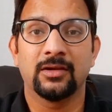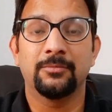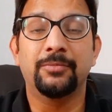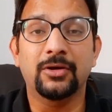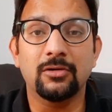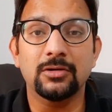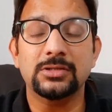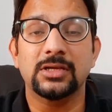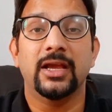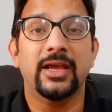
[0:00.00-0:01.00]

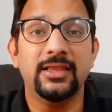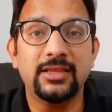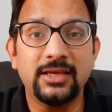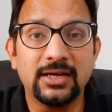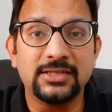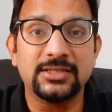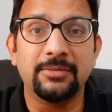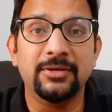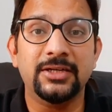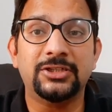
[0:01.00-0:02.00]
because in the
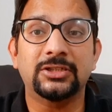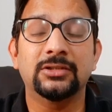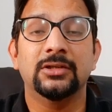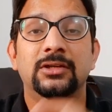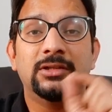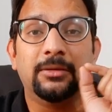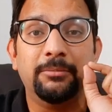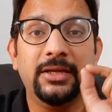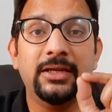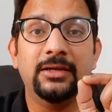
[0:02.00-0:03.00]
examination the
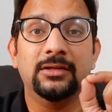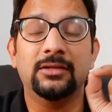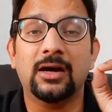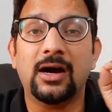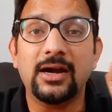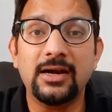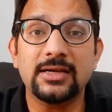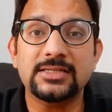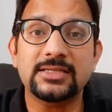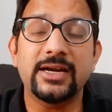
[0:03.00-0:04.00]
meaning, the
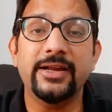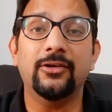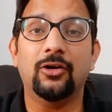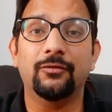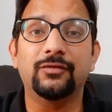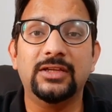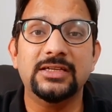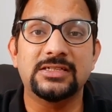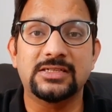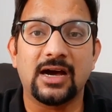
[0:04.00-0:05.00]
understanding of
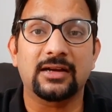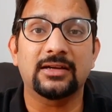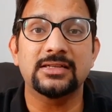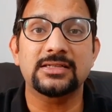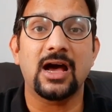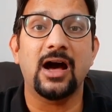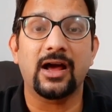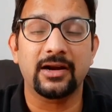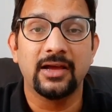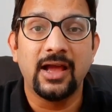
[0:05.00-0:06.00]
these jargons
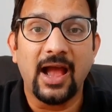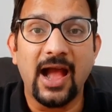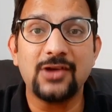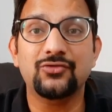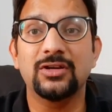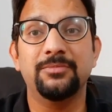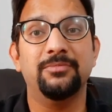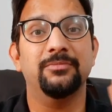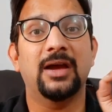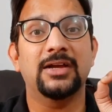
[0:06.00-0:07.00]
are
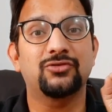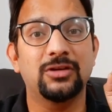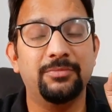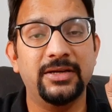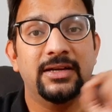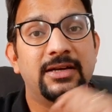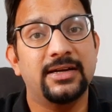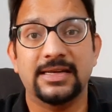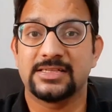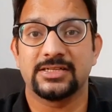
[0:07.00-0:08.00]
actually be
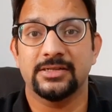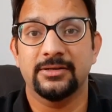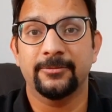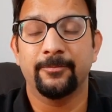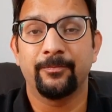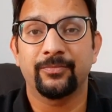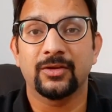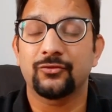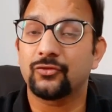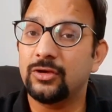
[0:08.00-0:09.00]
tested.
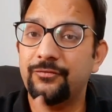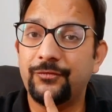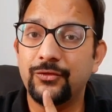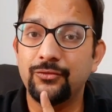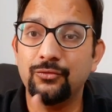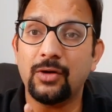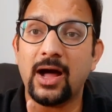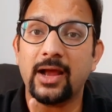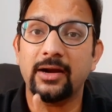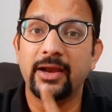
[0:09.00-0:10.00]
So if you
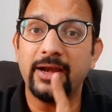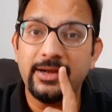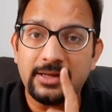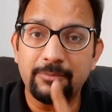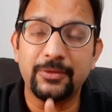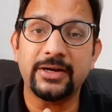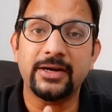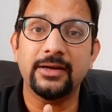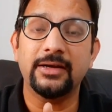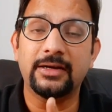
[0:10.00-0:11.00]
are
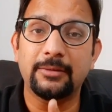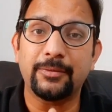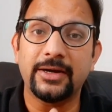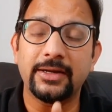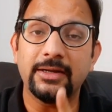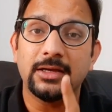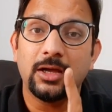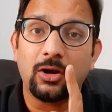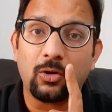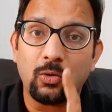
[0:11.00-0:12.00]
interpreting
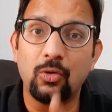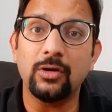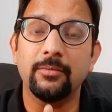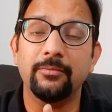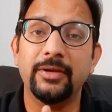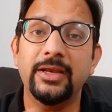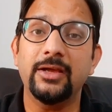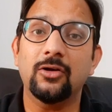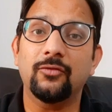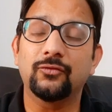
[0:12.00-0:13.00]
wrong meaning
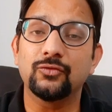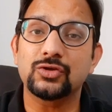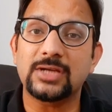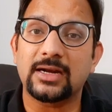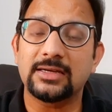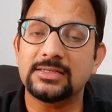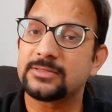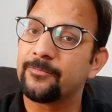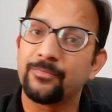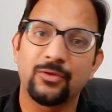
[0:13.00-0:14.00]
of those jargons,
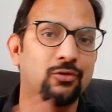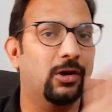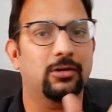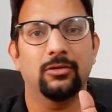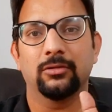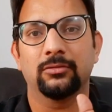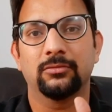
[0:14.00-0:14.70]
you are gone.